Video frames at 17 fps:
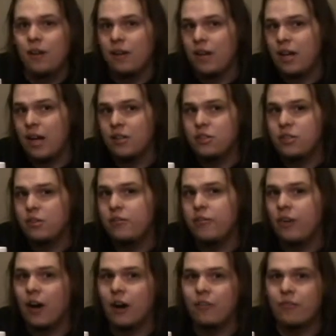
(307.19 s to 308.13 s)
not too
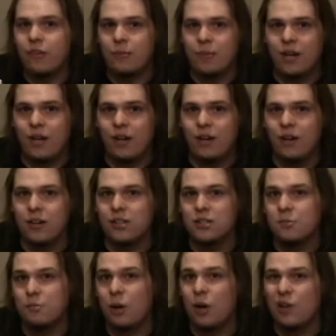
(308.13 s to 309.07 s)
far from here in a
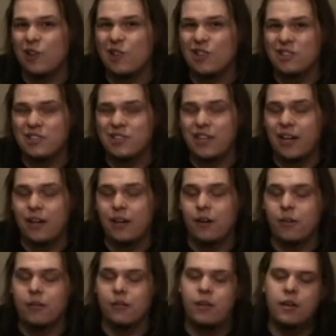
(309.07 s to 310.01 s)
small little
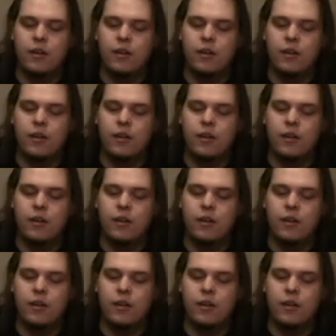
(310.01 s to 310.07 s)
town.